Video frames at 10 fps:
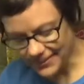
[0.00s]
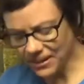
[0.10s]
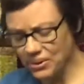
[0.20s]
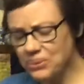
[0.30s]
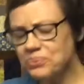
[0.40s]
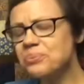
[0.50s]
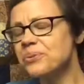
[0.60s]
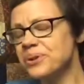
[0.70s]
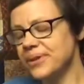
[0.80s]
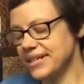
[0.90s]
Well,
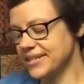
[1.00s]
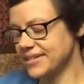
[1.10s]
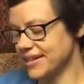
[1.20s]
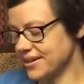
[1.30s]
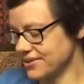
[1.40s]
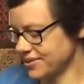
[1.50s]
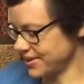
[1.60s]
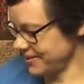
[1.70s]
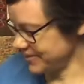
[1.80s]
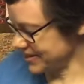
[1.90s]
we're going to set our
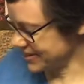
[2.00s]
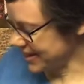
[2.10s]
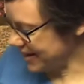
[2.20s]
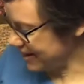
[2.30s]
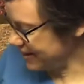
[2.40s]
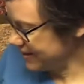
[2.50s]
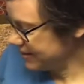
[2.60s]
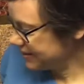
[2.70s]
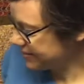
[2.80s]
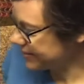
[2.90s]
scarves aside
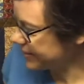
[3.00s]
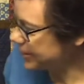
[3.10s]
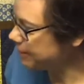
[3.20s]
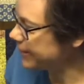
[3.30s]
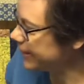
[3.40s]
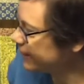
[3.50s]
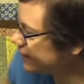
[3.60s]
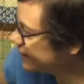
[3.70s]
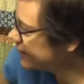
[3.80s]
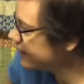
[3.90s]
for a little bit
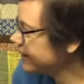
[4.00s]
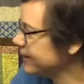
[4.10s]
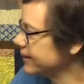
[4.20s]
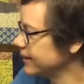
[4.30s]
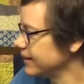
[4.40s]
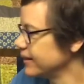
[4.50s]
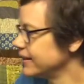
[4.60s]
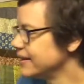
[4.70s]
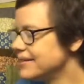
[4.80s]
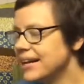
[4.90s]

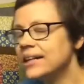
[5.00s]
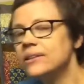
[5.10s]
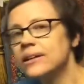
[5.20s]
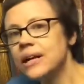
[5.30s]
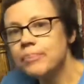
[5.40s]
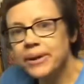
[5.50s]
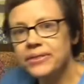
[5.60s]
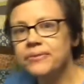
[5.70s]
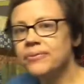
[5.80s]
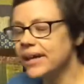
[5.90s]
and take a look up at
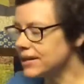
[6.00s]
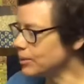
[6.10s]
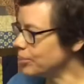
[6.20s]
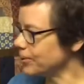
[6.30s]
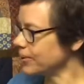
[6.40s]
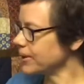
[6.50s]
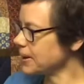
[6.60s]
the flannel board.